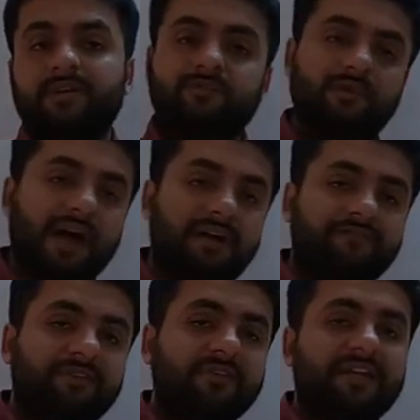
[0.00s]
So
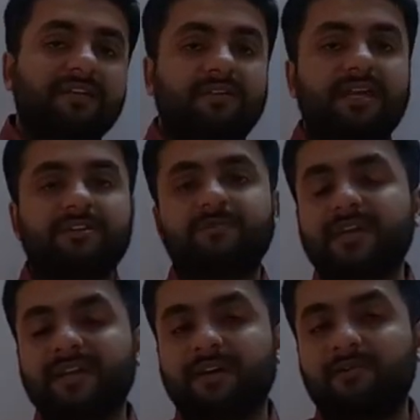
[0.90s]
after that cash
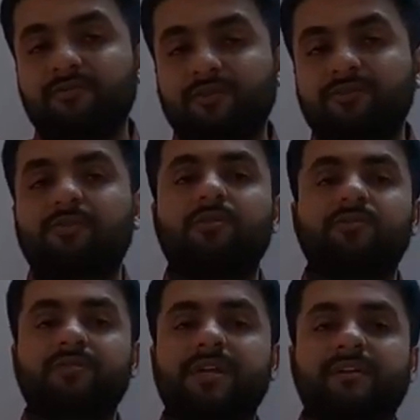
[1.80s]
bank account was
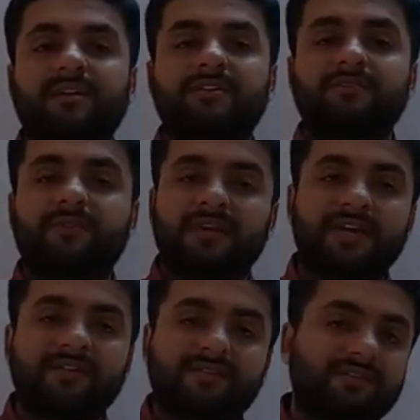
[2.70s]
closed and transferred
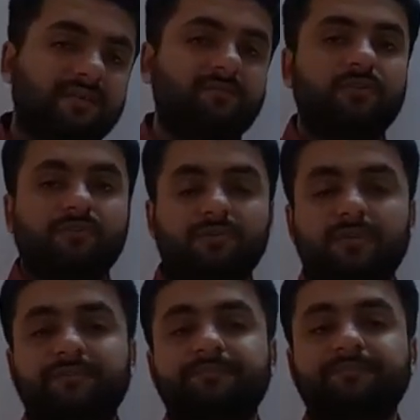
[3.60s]
and the sum was
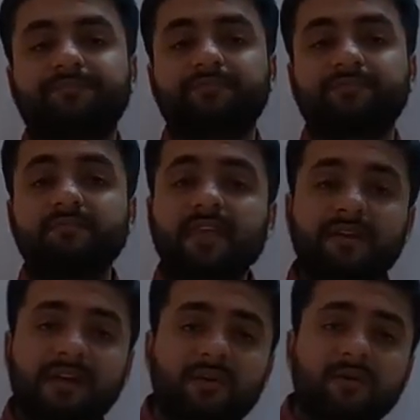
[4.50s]
over.
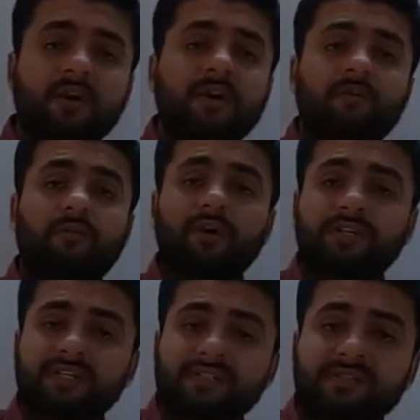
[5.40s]
Now
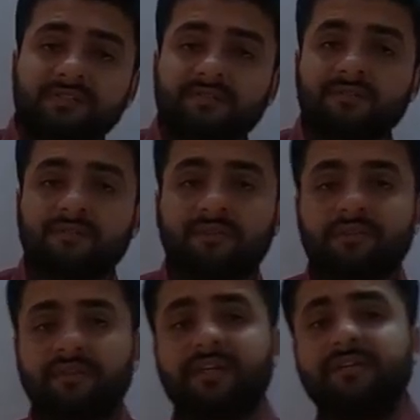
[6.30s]
what
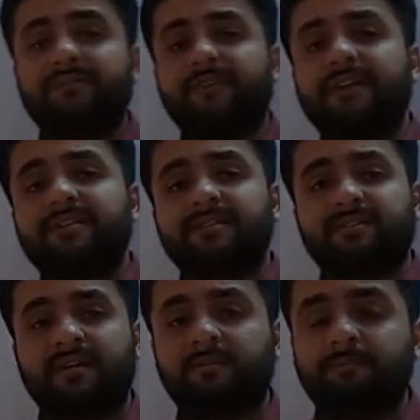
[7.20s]
is the
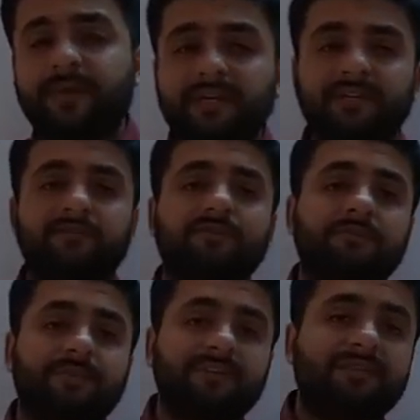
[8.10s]
difference comparing to
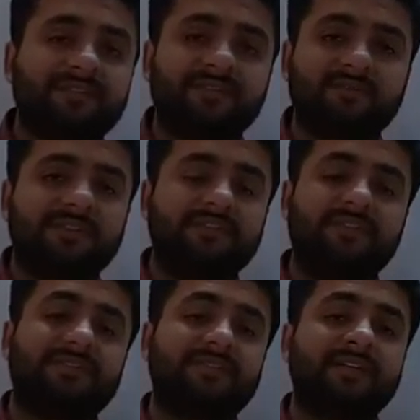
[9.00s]
the previous sum in
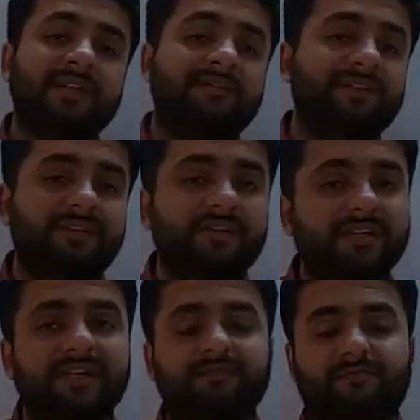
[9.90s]
this 11,
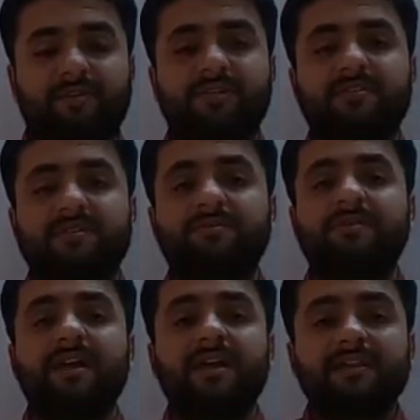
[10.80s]
13 and 14
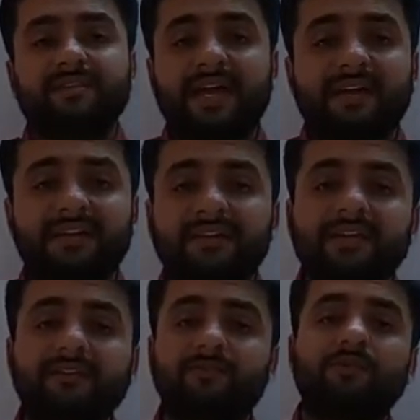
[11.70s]
sums? That
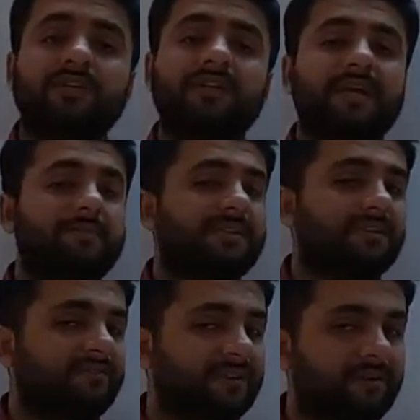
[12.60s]
here total
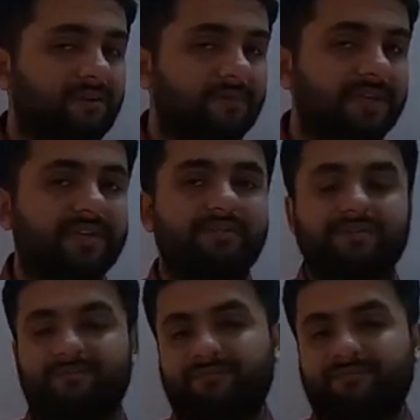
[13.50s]
capital will not be given,